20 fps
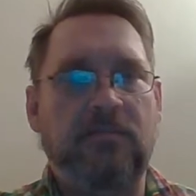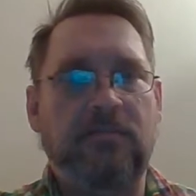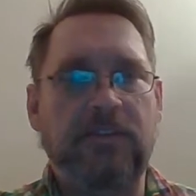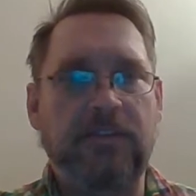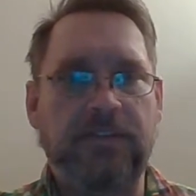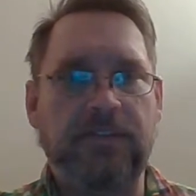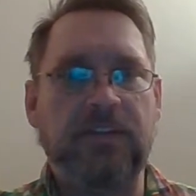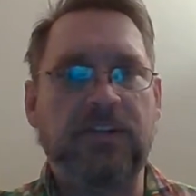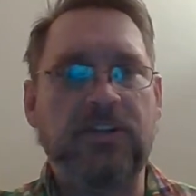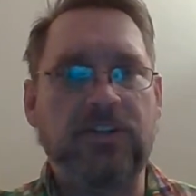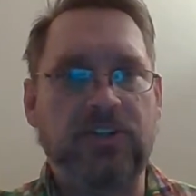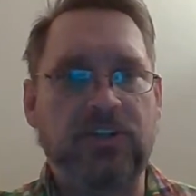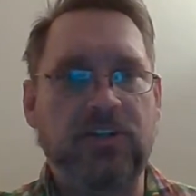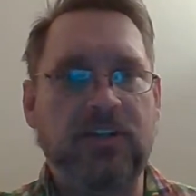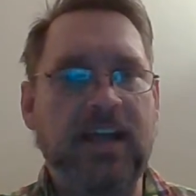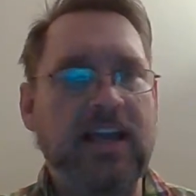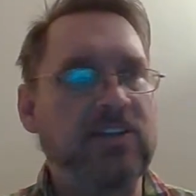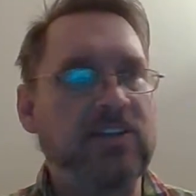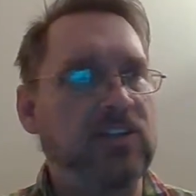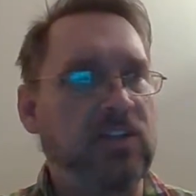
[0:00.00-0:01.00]
5th
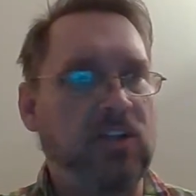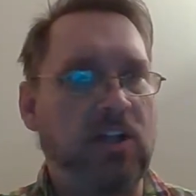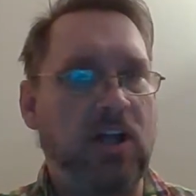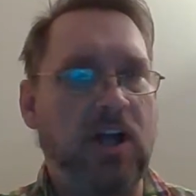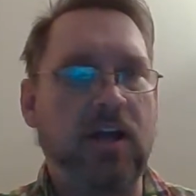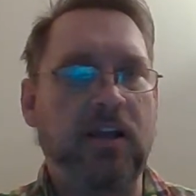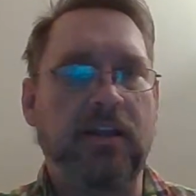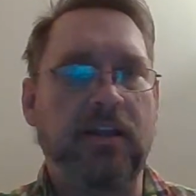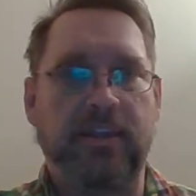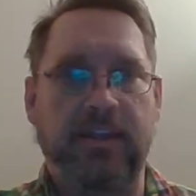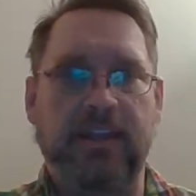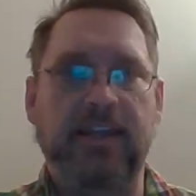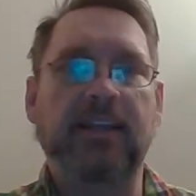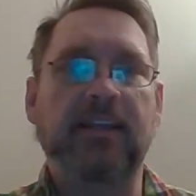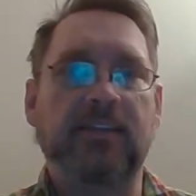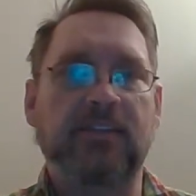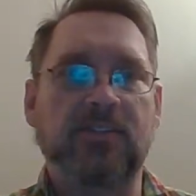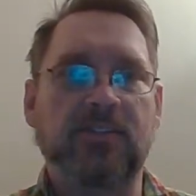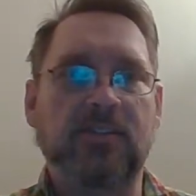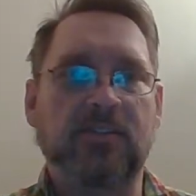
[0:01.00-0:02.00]
edition has a lot of
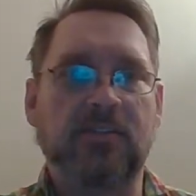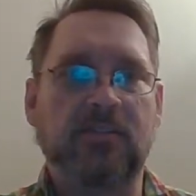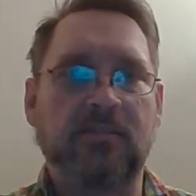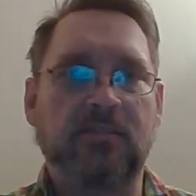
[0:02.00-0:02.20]
things